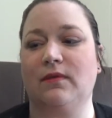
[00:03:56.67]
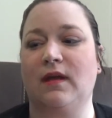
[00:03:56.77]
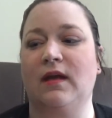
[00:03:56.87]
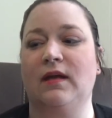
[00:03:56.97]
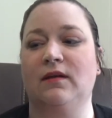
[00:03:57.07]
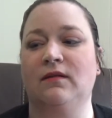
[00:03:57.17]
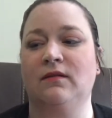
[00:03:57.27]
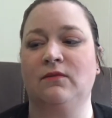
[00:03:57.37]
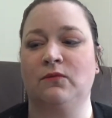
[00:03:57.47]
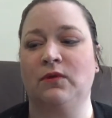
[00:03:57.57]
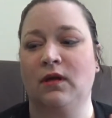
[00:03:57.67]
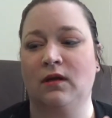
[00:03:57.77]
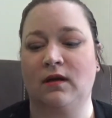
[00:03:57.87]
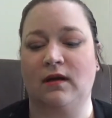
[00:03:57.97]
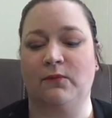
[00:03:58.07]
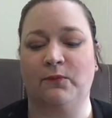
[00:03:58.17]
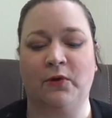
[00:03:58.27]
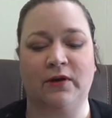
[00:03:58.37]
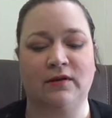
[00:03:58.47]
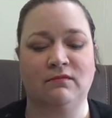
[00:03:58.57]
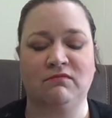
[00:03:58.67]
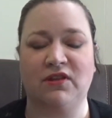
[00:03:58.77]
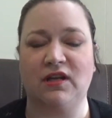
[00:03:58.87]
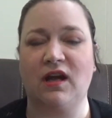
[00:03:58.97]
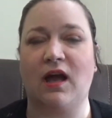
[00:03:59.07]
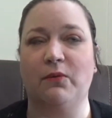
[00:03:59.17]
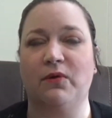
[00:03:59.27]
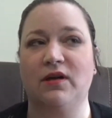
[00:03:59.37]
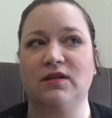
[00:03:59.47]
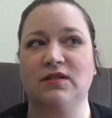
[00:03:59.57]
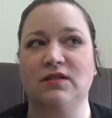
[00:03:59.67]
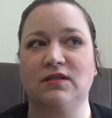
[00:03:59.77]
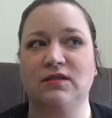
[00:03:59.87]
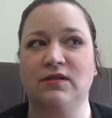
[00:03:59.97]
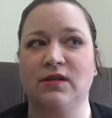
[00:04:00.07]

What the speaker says: And one thing, I was